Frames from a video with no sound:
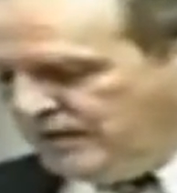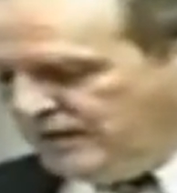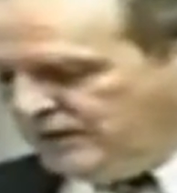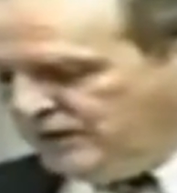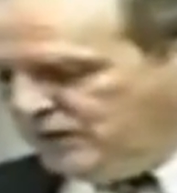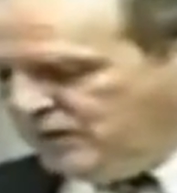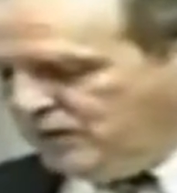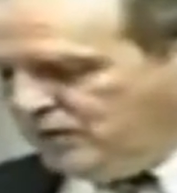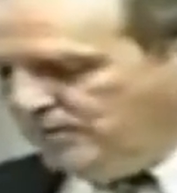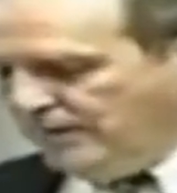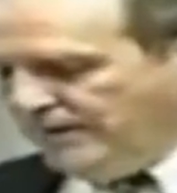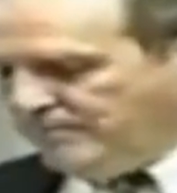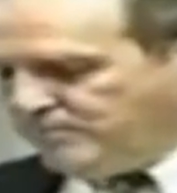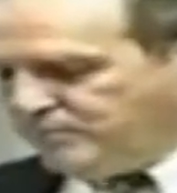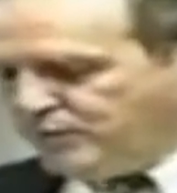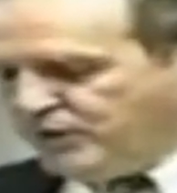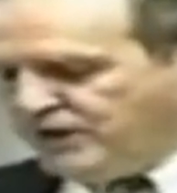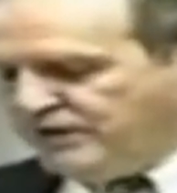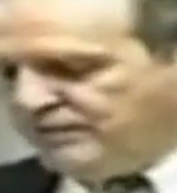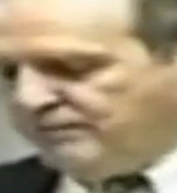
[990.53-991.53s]
into whom I
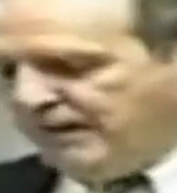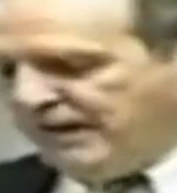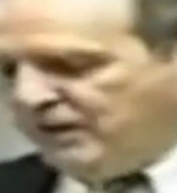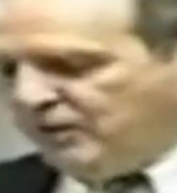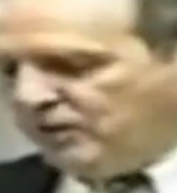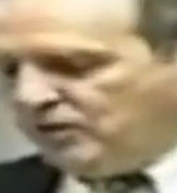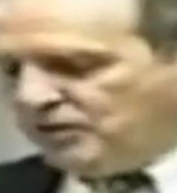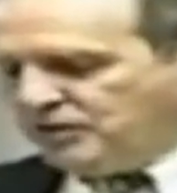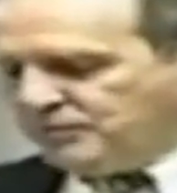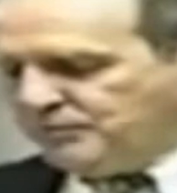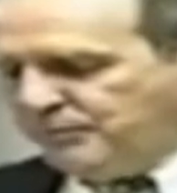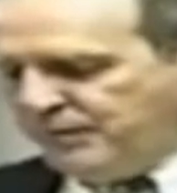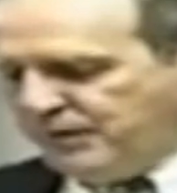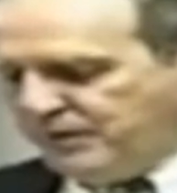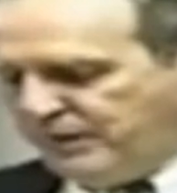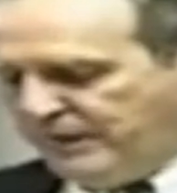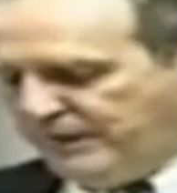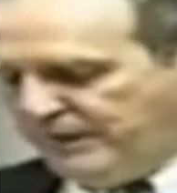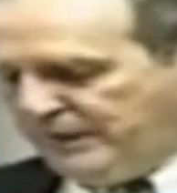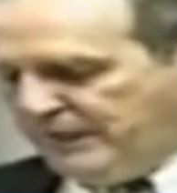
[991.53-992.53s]
breathe my whole
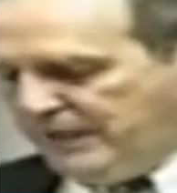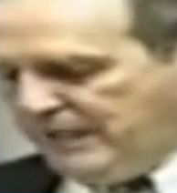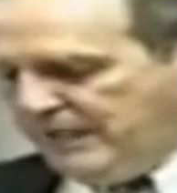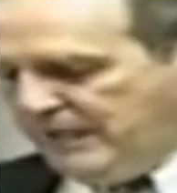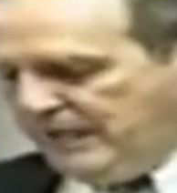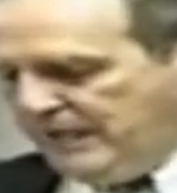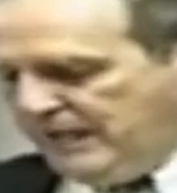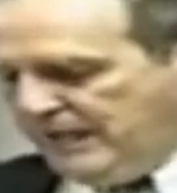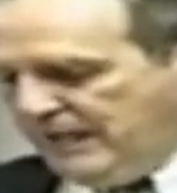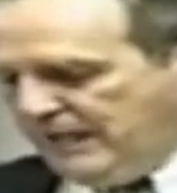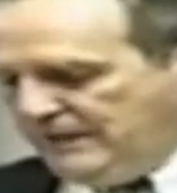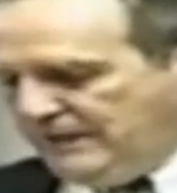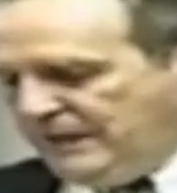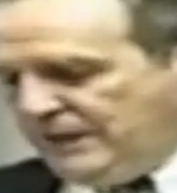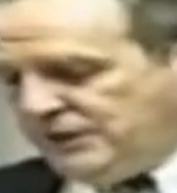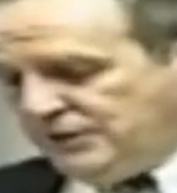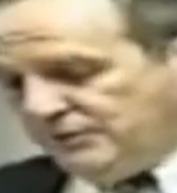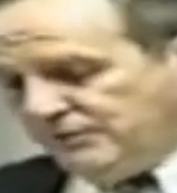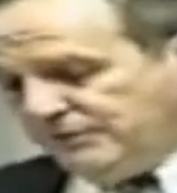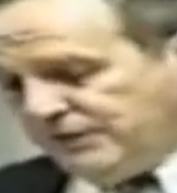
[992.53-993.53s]
spirit, and
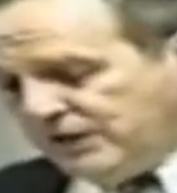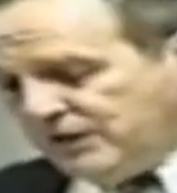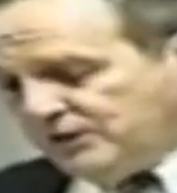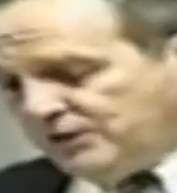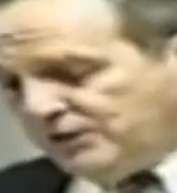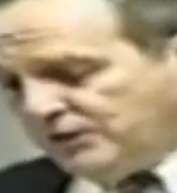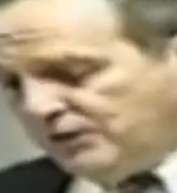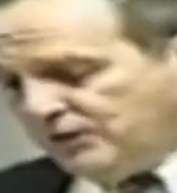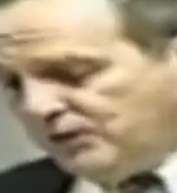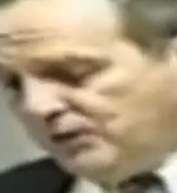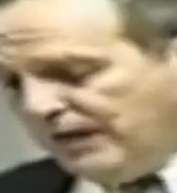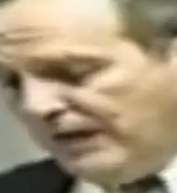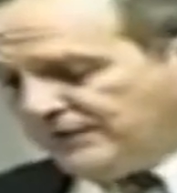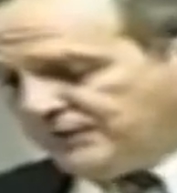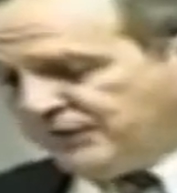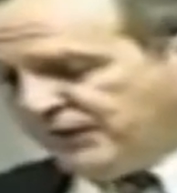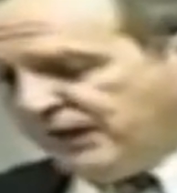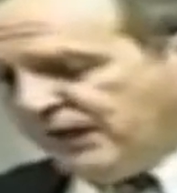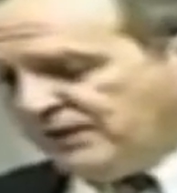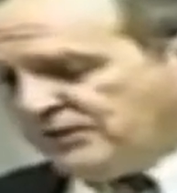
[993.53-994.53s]
each of these 2
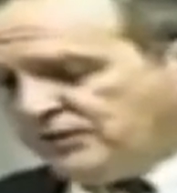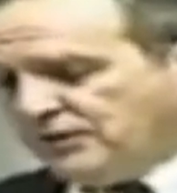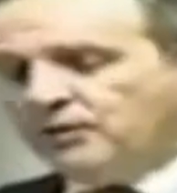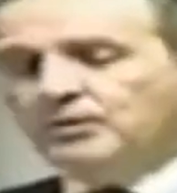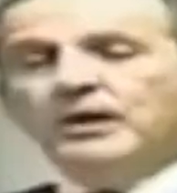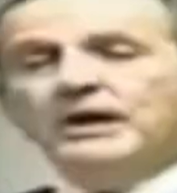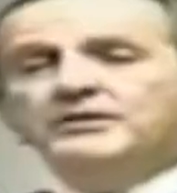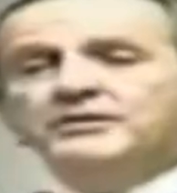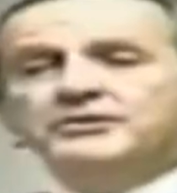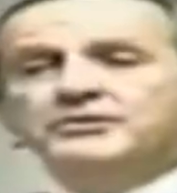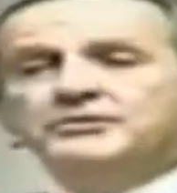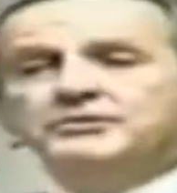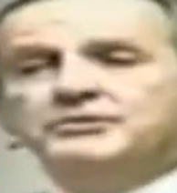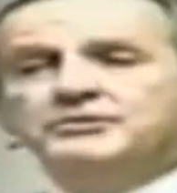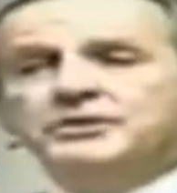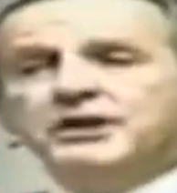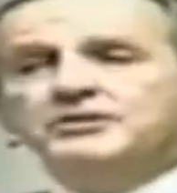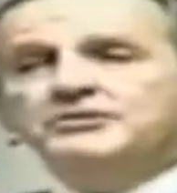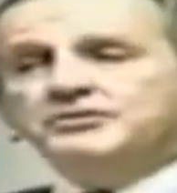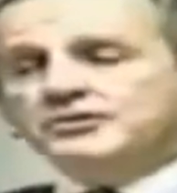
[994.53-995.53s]
has again 2
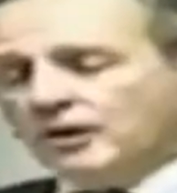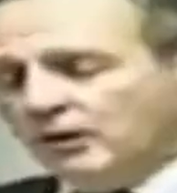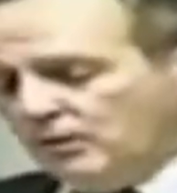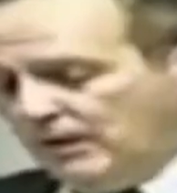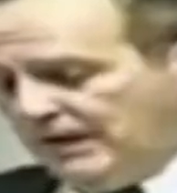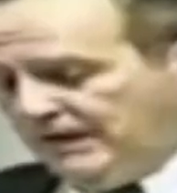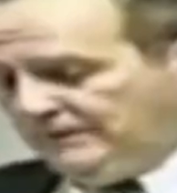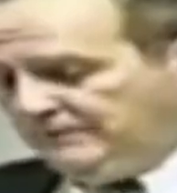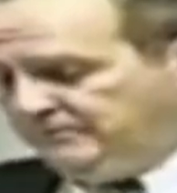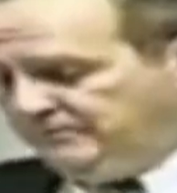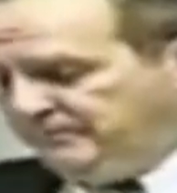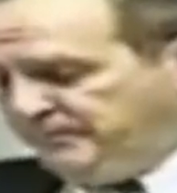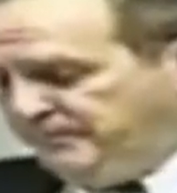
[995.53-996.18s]
others, and so on.